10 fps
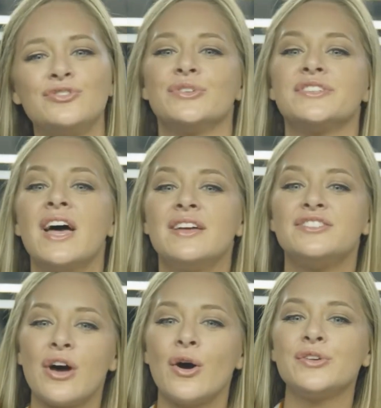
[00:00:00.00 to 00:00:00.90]
likely
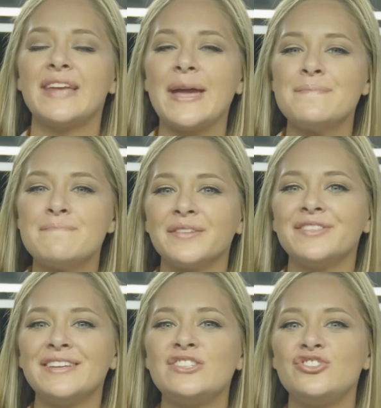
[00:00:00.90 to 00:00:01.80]
to engage with
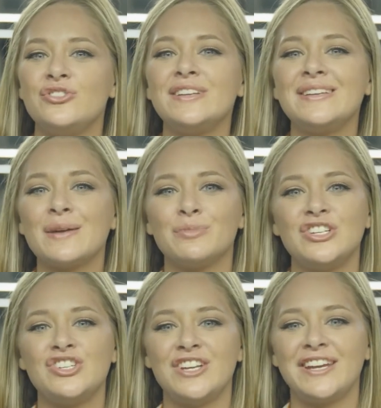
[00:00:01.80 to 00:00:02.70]
content that
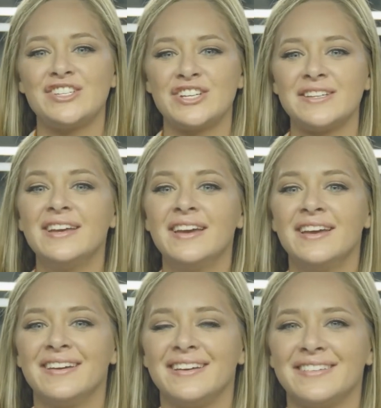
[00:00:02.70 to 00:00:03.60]
feels authentic
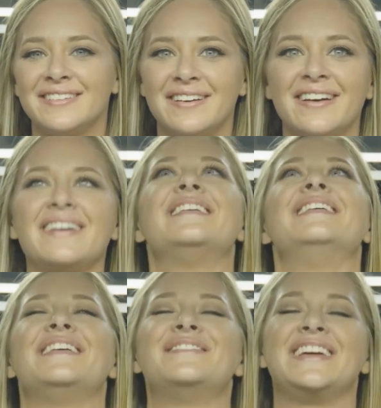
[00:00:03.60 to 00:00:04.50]
and shows
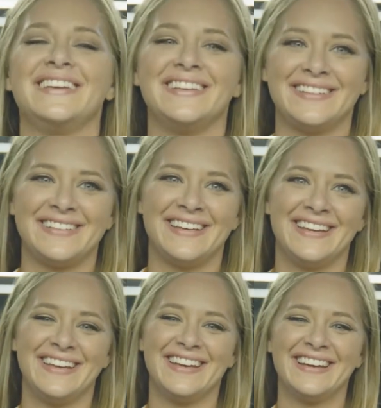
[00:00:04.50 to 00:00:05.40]
the human
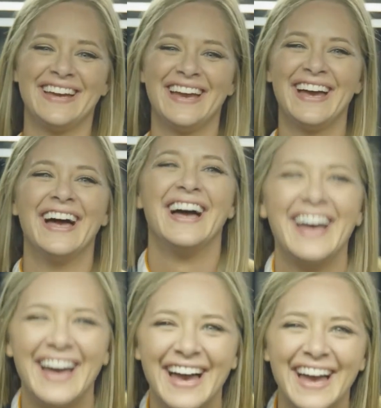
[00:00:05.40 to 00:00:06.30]
behind the
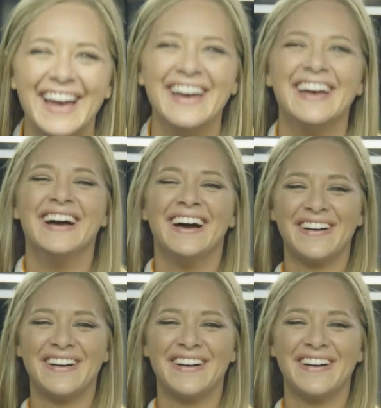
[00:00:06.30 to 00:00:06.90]
race car driver.